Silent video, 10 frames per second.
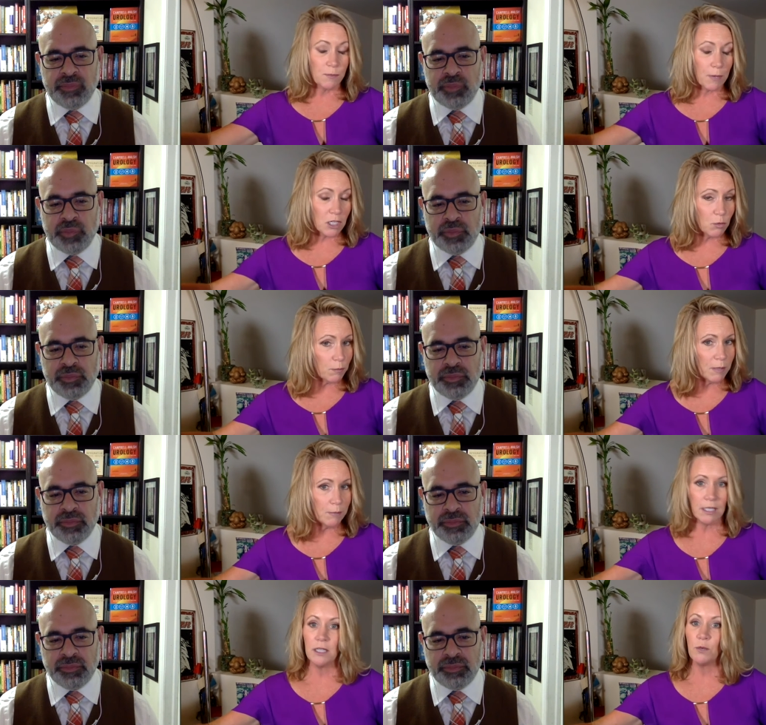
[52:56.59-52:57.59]
Speaker 1: especially when people
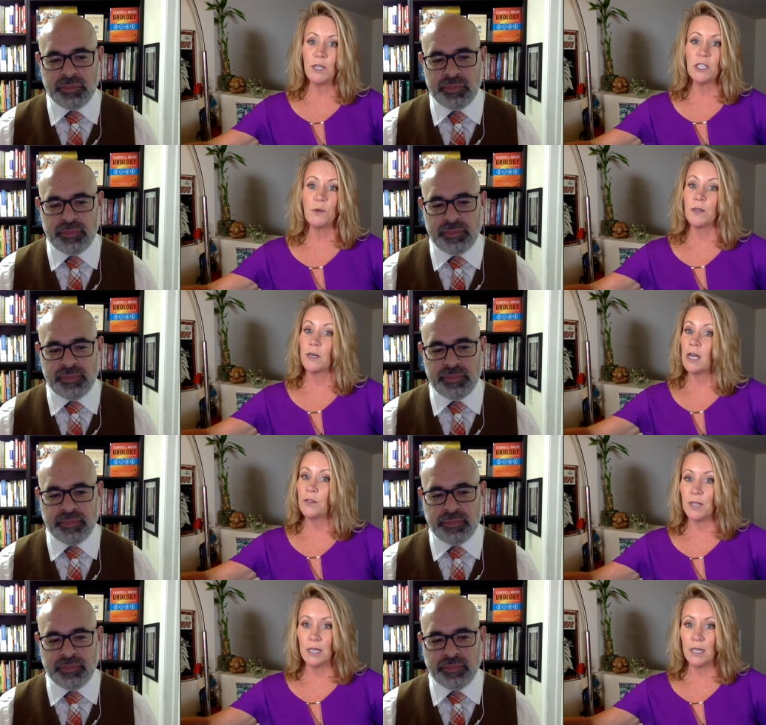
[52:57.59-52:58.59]
get in the weeds with their
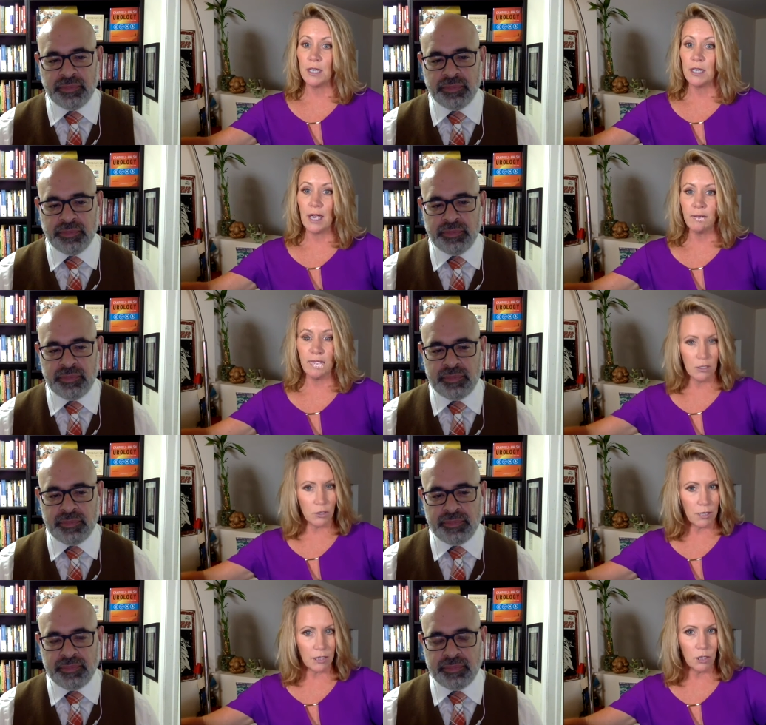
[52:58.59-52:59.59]
health and have a cancer
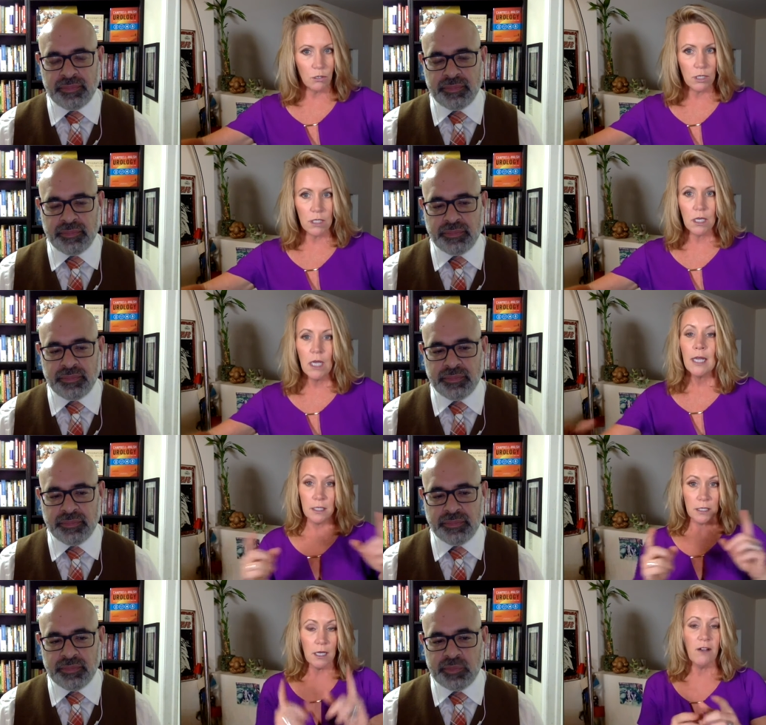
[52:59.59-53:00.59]
diagnosis,
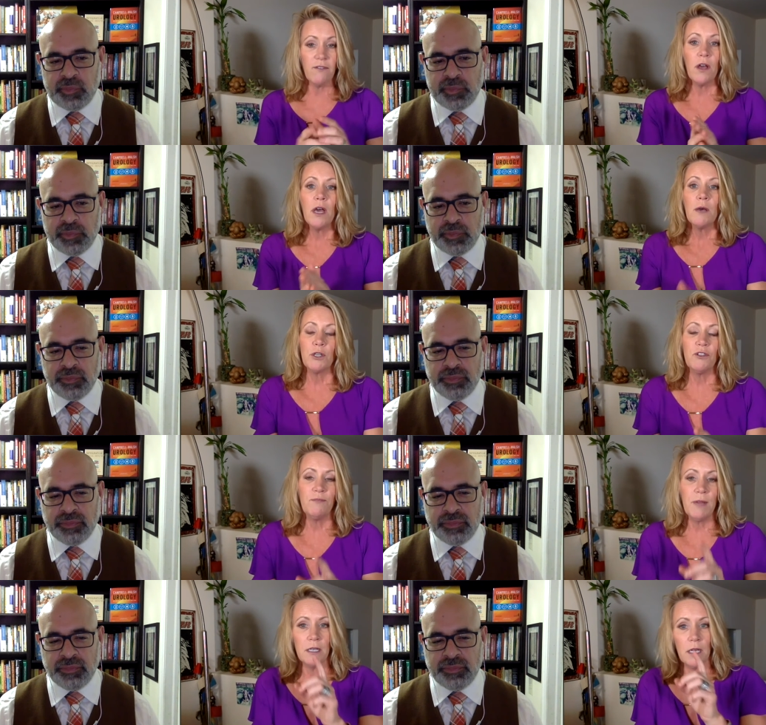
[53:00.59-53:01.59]
it's tough,
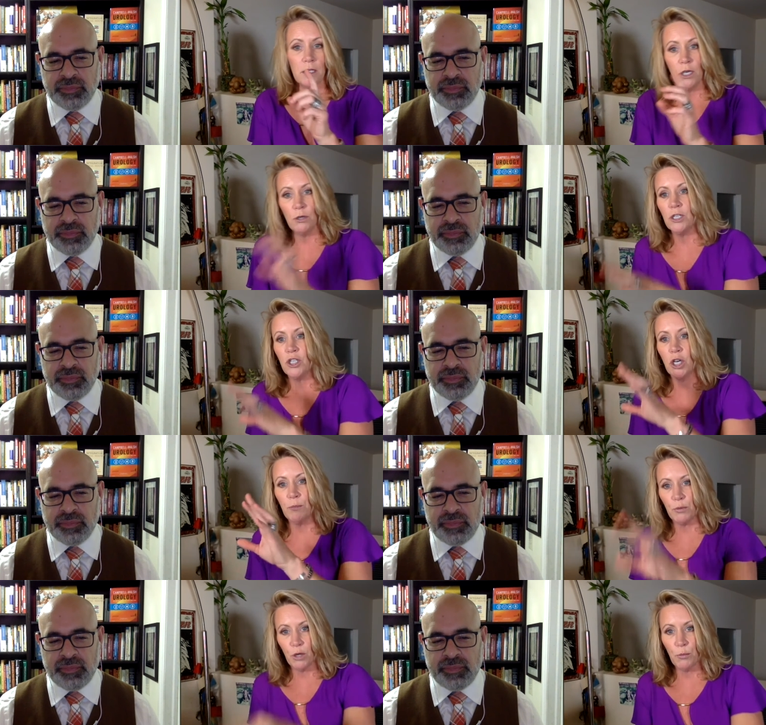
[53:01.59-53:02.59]
but you've made dosage
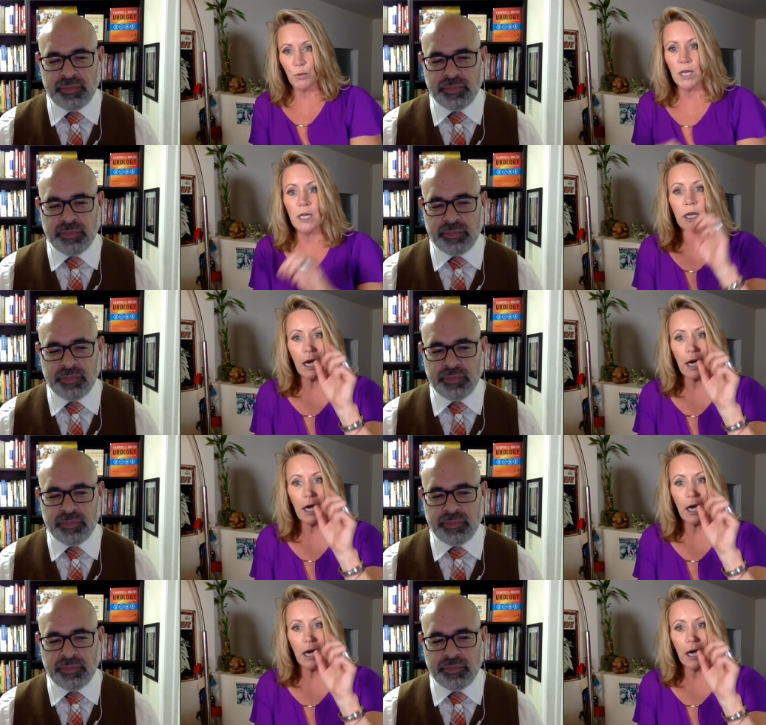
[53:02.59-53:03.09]
appropriate